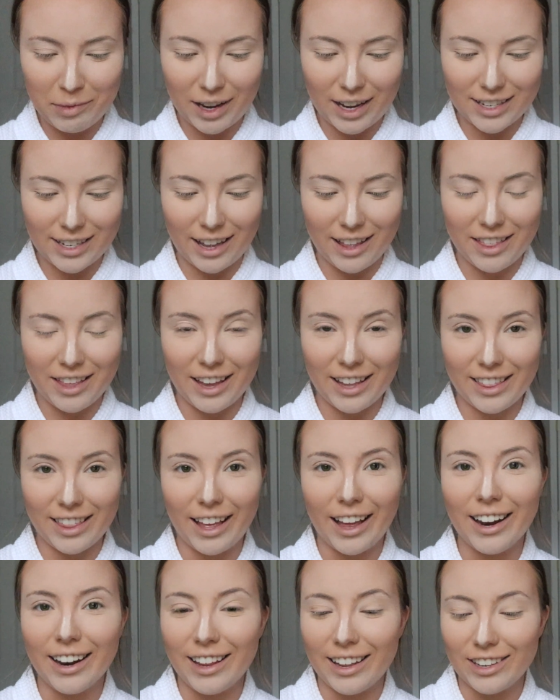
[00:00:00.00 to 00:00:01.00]
because I think
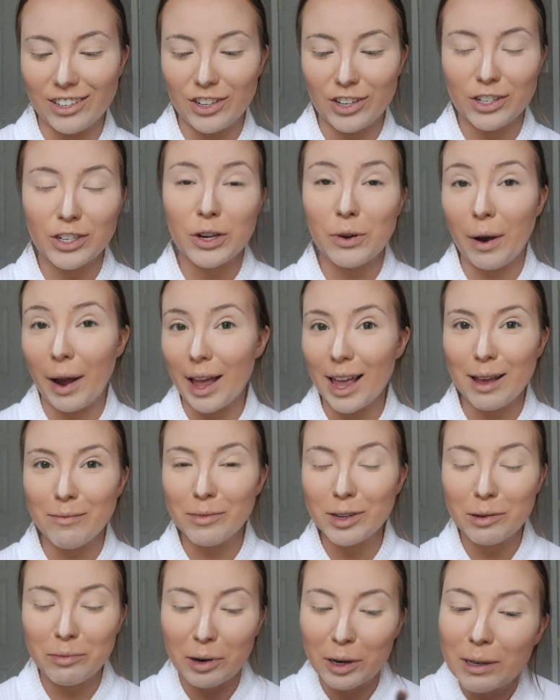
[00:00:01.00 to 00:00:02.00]
that is just who I am
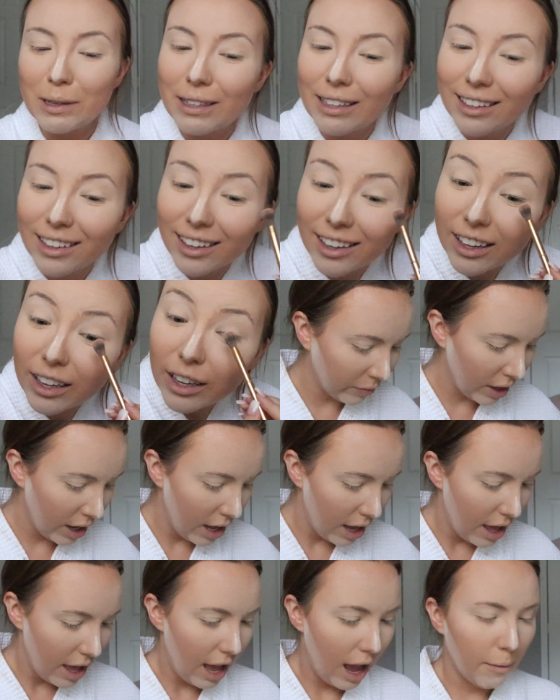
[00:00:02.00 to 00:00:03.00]
as a person.
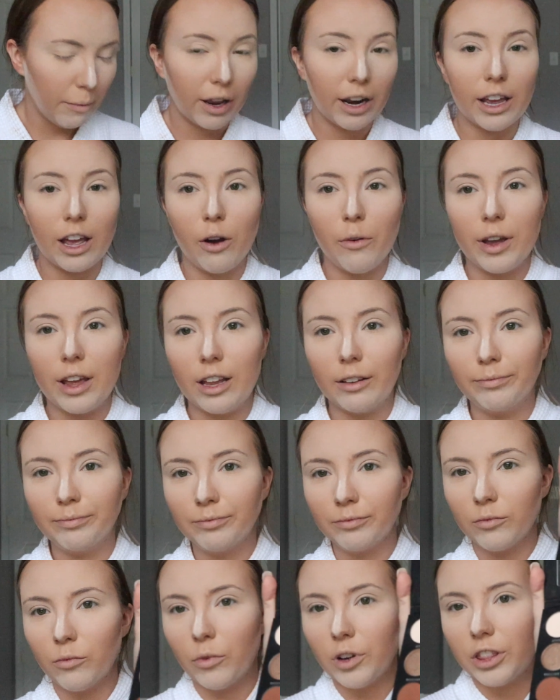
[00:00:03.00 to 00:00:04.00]
I'm gonna go
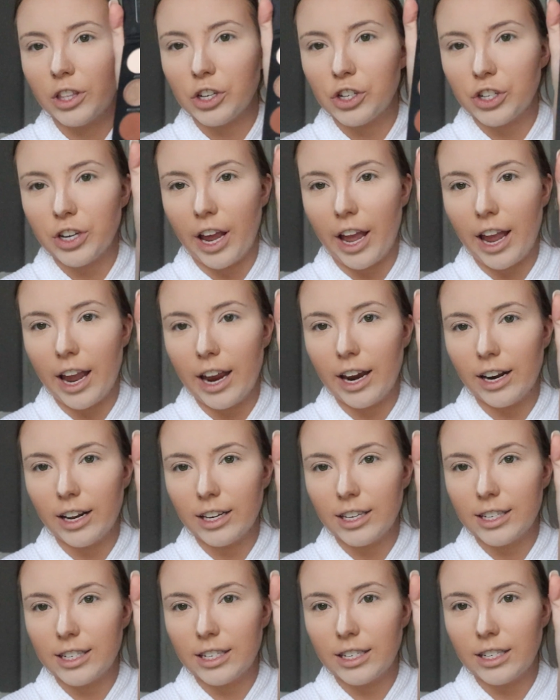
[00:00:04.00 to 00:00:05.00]
in with the shade
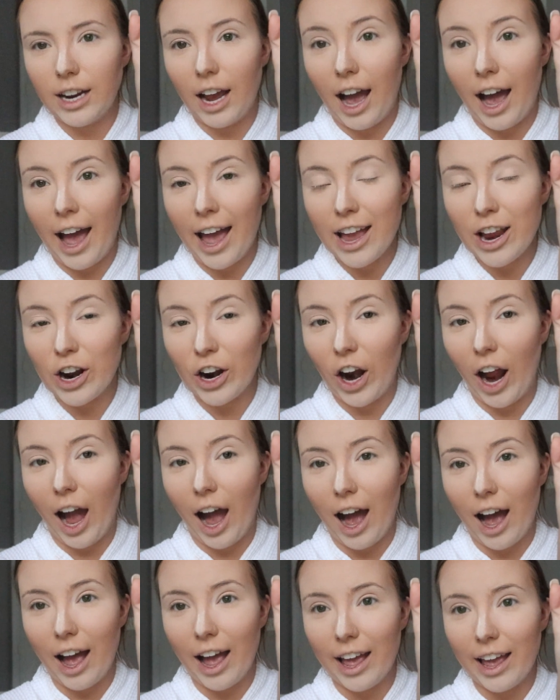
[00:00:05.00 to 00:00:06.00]
Tiger
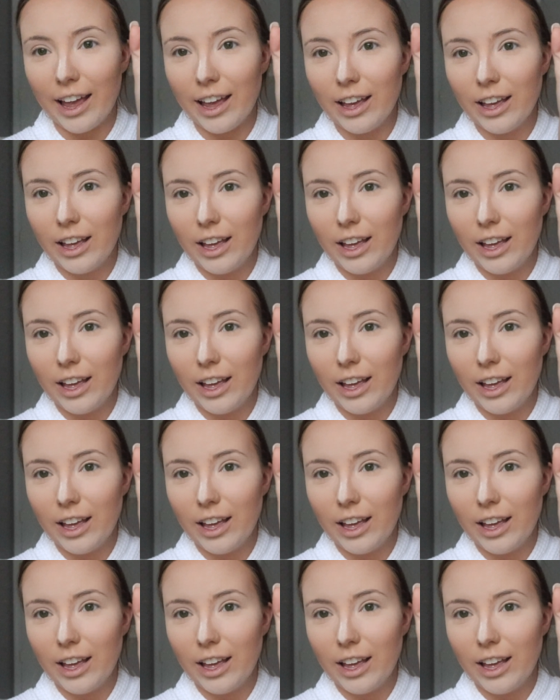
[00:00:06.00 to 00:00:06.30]
Eye.